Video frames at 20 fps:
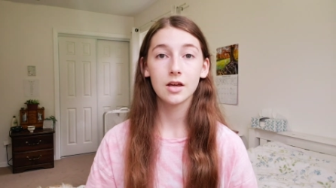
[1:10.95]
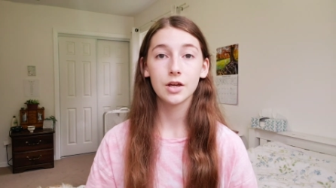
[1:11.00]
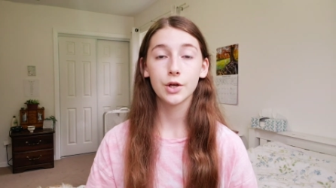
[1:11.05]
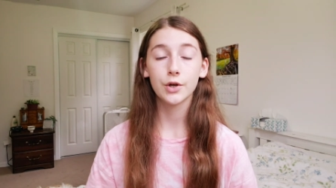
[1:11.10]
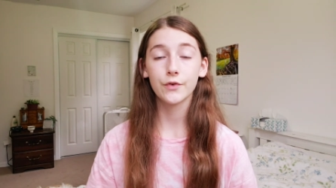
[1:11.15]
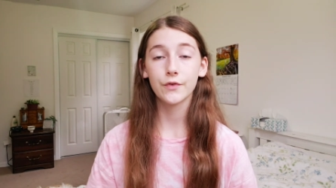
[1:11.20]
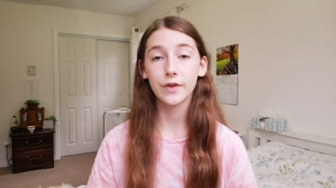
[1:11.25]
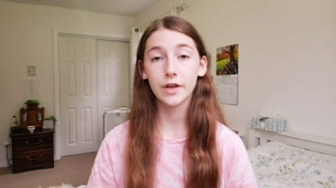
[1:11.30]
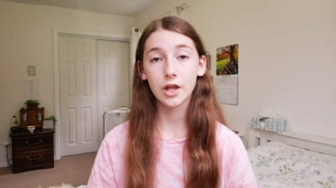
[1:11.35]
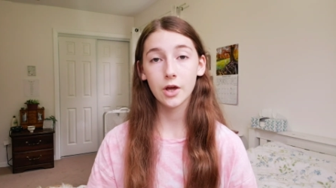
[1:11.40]

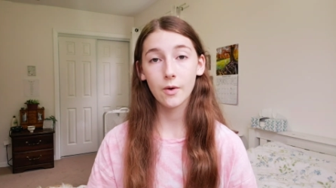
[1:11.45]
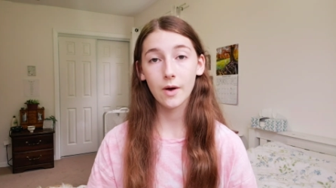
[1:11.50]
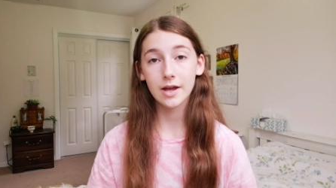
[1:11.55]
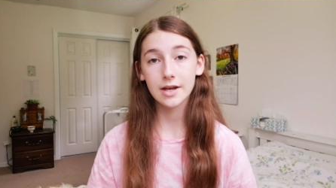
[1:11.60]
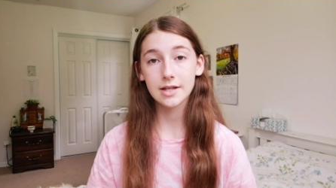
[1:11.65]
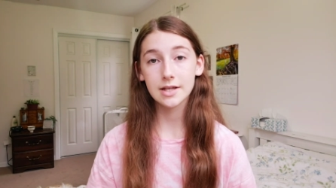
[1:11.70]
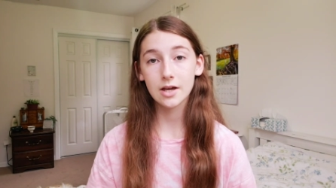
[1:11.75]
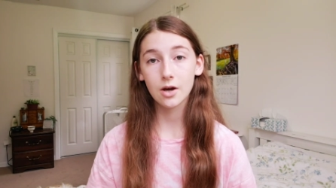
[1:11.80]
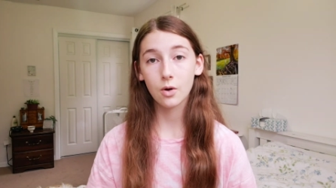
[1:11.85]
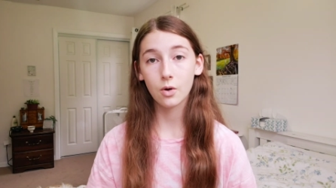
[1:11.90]
your video
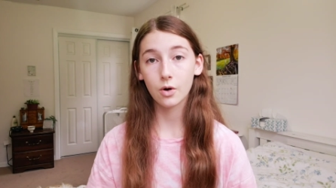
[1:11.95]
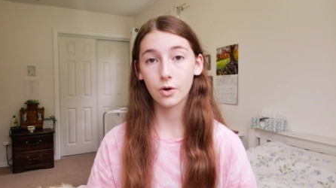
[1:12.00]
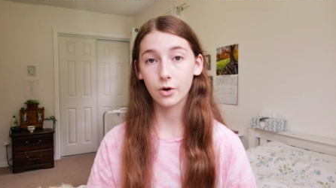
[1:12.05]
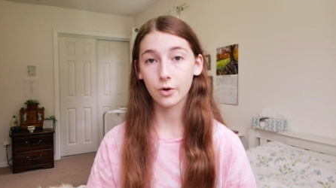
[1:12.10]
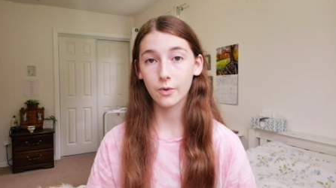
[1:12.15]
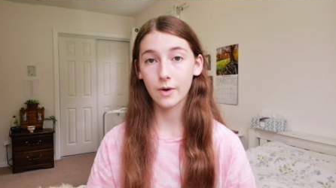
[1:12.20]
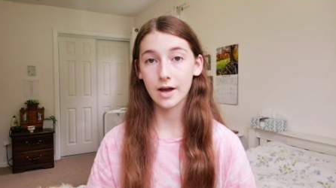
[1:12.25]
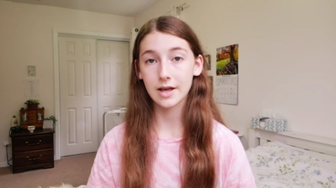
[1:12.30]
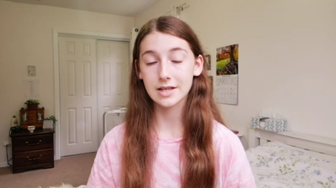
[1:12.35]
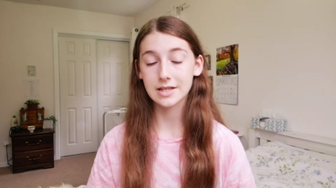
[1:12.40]
idea or
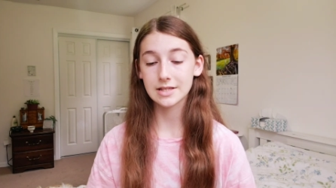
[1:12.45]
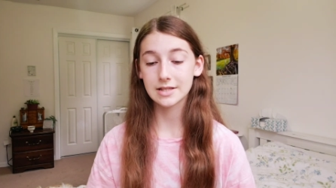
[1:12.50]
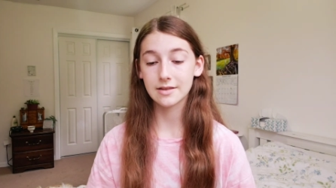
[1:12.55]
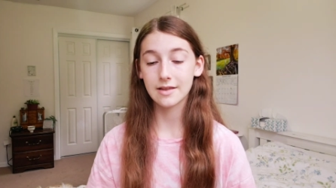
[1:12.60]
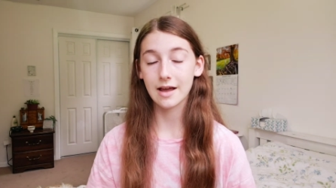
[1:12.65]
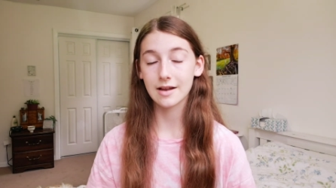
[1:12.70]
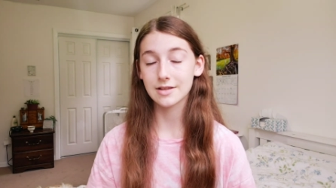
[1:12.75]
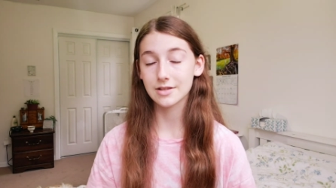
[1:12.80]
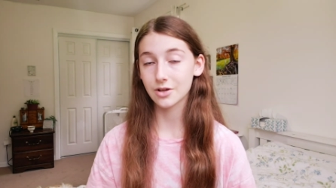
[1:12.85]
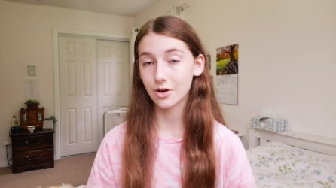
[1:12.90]
request,
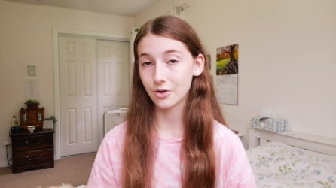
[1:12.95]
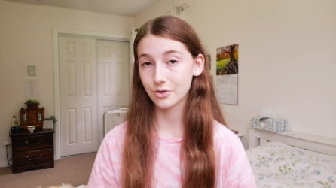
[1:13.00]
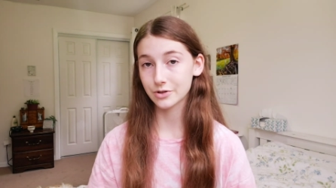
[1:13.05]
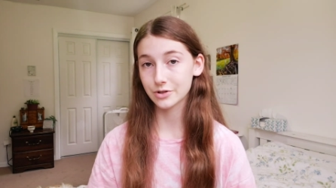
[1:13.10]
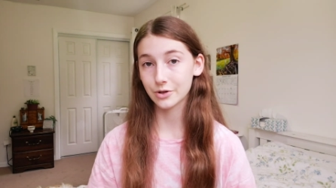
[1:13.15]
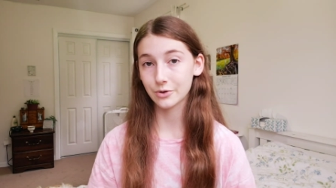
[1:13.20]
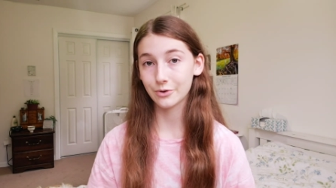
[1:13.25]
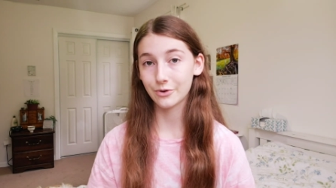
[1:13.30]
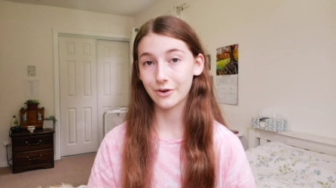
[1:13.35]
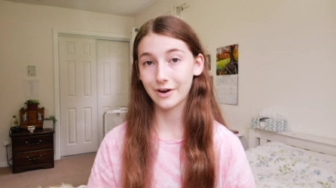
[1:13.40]
that's
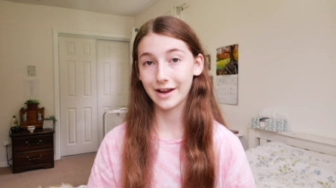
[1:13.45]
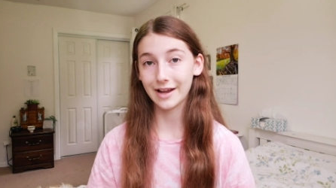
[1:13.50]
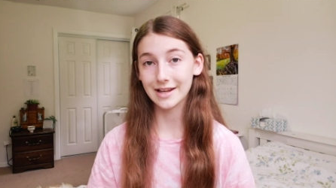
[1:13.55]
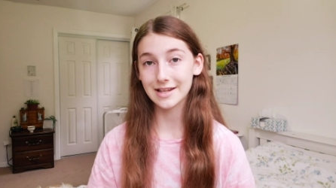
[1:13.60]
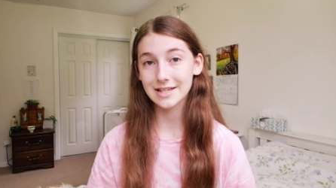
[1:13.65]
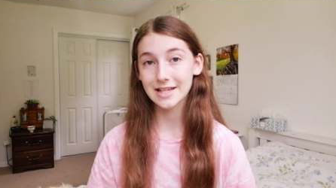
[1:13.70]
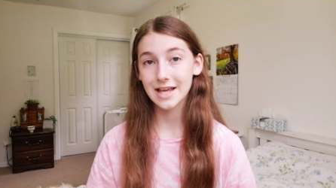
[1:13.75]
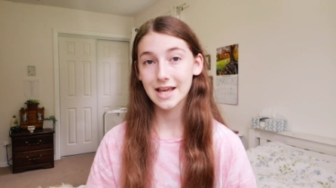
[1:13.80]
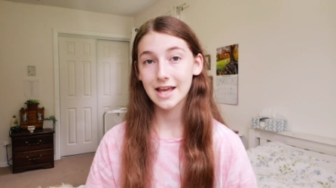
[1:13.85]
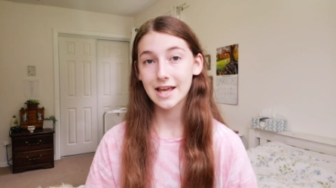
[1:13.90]
also
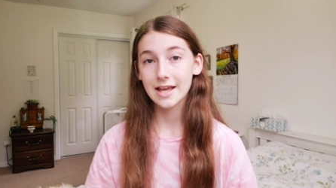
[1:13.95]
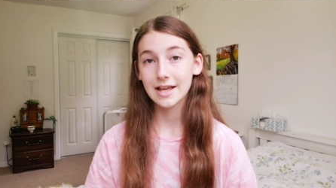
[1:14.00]
great.